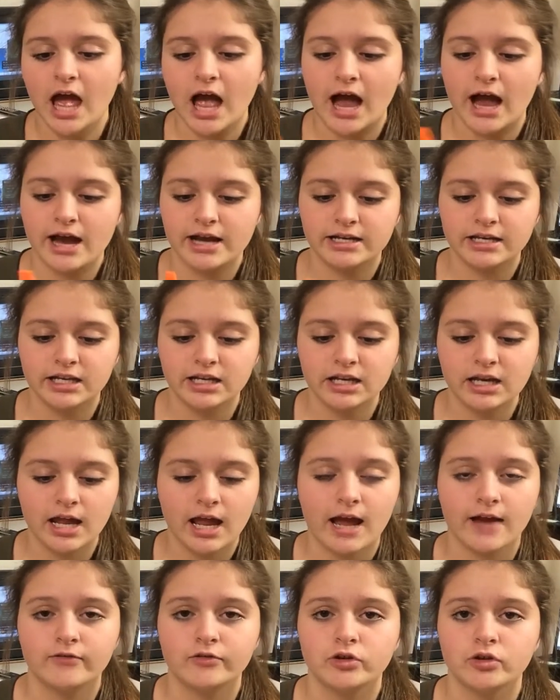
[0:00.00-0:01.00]
I did
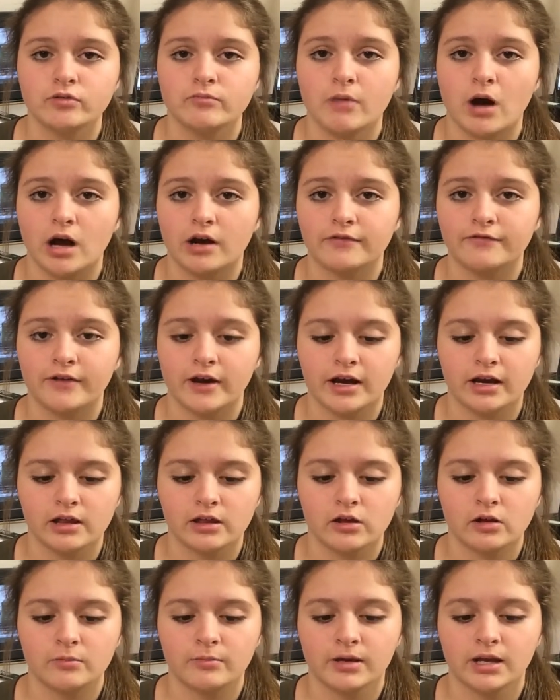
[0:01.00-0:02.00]
have to modify it a
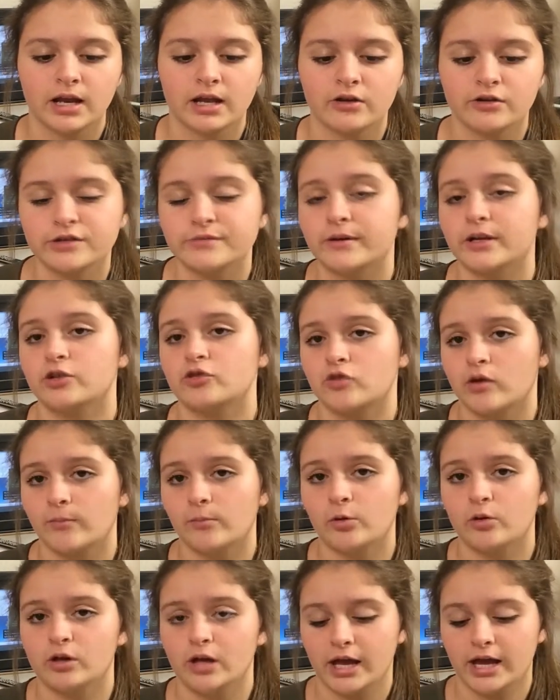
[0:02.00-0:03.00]
little bit. I used my
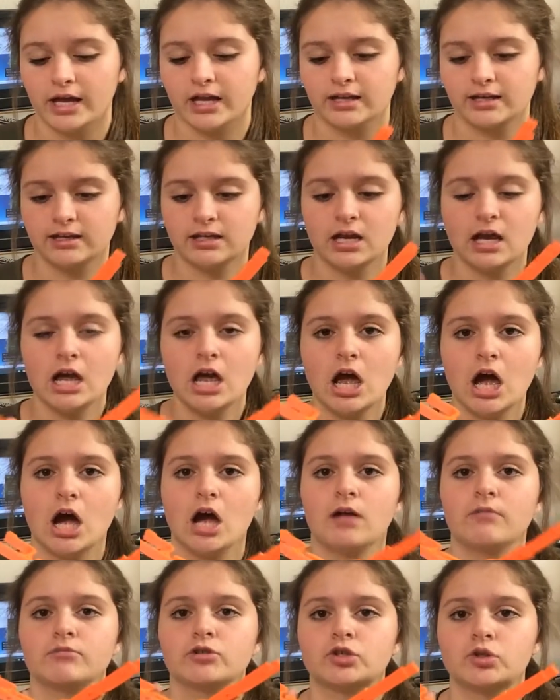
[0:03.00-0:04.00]
Dremel and
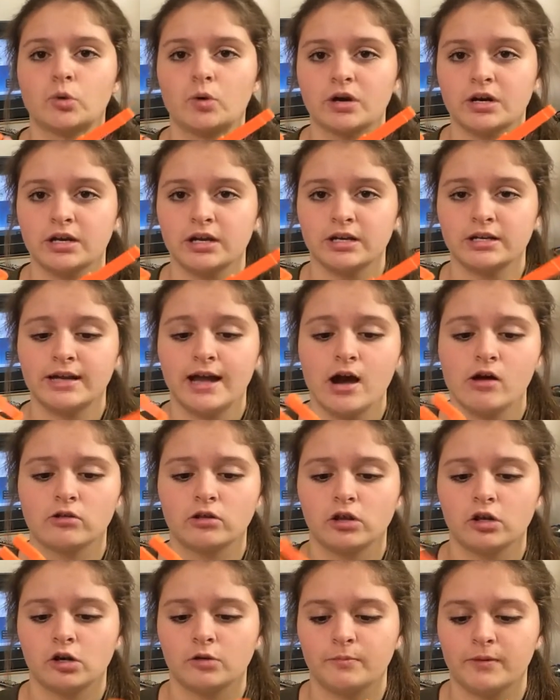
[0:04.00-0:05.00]
um, shortened it down a
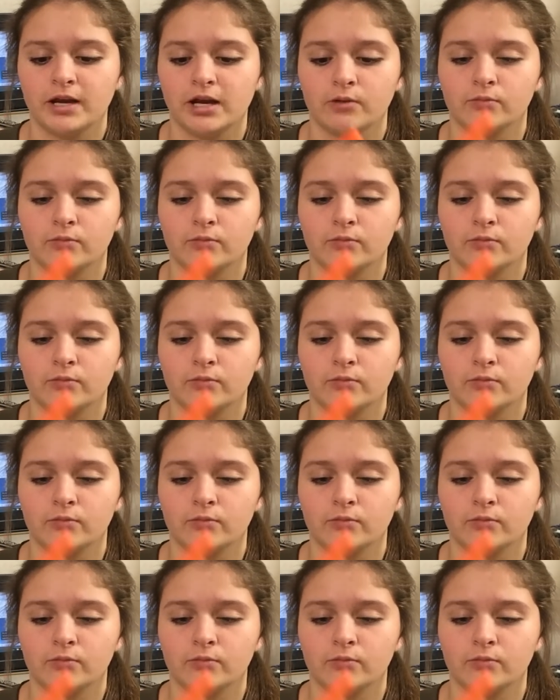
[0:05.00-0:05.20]
little bit.